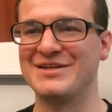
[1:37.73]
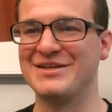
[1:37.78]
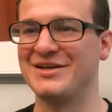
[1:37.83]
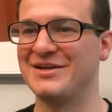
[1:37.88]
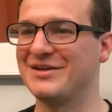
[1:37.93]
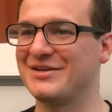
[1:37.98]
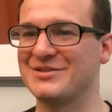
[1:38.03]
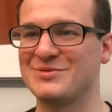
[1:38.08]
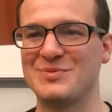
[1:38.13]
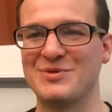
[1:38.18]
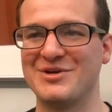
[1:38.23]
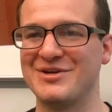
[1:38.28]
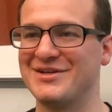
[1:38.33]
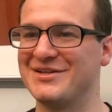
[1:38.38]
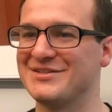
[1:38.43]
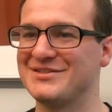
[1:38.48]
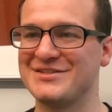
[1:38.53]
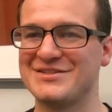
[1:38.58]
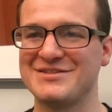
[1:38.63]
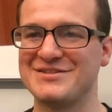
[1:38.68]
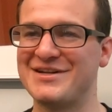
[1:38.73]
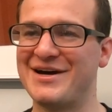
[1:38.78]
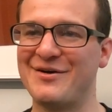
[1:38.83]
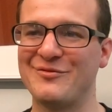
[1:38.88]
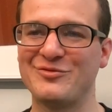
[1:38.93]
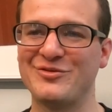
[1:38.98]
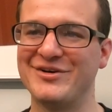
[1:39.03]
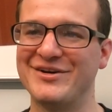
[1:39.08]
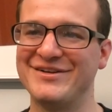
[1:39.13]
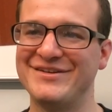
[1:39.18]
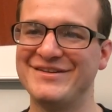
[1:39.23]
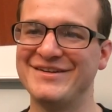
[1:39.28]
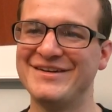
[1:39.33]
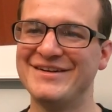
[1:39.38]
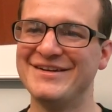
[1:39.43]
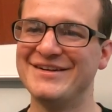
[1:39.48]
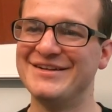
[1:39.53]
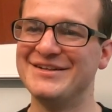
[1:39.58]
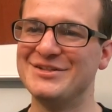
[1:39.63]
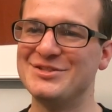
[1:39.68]
experience. It's not fun.
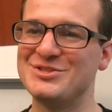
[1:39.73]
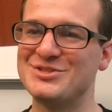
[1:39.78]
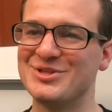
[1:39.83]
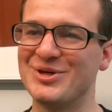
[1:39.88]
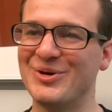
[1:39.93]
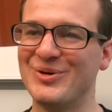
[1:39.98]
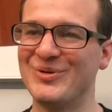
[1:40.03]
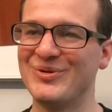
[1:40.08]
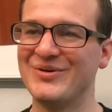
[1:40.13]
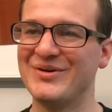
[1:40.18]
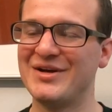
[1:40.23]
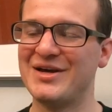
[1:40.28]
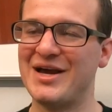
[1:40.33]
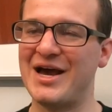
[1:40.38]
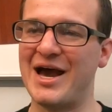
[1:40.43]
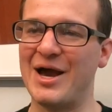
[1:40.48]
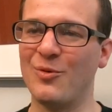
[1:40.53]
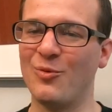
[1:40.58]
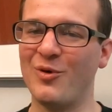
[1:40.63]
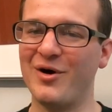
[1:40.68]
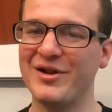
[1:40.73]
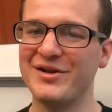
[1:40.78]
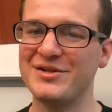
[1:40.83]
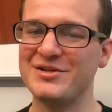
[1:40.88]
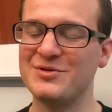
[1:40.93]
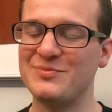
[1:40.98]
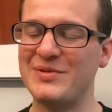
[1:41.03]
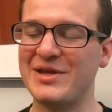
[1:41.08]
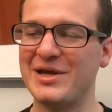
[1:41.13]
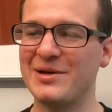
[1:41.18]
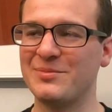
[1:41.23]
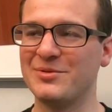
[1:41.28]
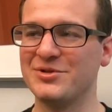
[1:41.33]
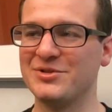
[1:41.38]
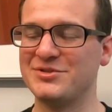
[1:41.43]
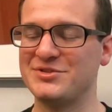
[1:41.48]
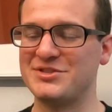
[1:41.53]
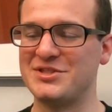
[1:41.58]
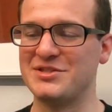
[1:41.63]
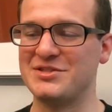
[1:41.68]
So I wanted to be able
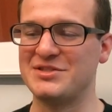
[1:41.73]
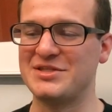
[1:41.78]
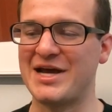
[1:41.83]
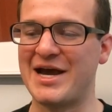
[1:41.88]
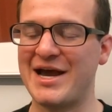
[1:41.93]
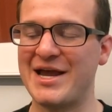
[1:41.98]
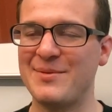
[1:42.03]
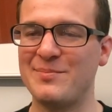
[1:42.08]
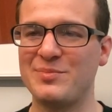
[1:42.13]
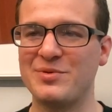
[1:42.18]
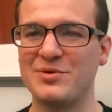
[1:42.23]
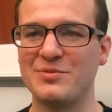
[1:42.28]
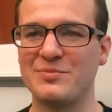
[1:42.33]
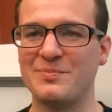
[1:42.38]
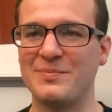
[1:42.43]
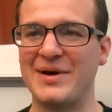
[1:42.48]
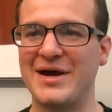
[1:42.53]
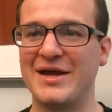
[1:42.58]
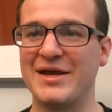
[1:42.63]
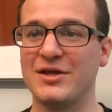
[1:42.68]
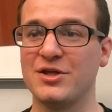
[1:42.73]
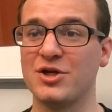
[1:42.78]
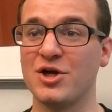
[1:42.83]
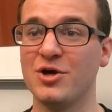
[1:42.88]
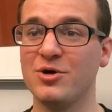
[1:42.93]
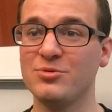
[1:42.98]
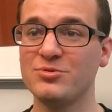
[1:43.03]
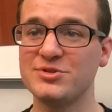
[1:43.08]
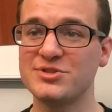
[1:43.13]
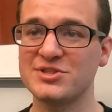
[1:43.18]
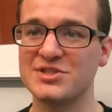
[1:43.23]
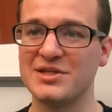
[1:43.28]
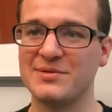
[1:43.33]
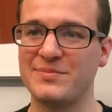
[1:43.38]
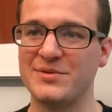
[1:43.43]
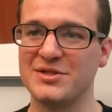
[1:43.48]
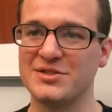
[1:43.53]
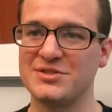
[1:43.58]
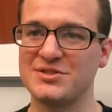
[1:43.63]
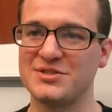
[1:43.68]
to type my code
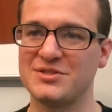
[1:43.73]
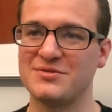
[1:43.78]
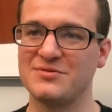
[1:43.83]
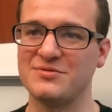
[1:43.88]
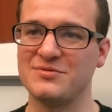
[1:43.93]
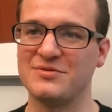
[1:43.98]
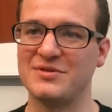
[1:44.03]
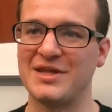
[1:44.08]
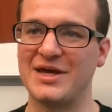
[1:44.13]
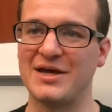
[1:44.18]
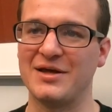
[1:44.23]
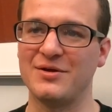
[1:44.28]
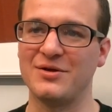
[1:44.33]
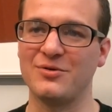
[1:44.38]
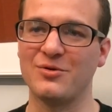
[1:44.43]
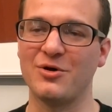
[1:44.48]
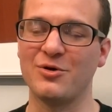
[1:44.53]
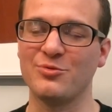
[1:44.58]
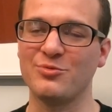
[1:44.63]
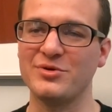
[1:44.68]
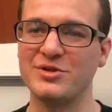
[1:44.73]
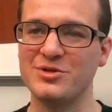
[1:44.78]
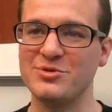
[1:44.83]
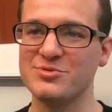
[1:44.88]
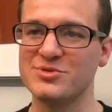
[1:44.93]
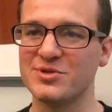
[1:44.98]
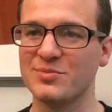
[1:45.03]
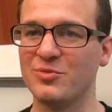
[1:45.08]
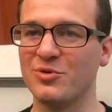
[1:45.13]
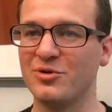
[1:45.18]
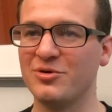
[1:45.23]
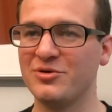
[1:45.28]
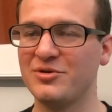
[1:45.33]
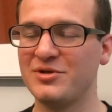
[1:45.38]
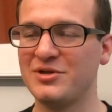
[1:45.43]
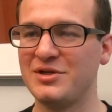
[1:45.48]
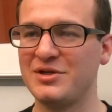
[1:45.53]
snippets that are reusable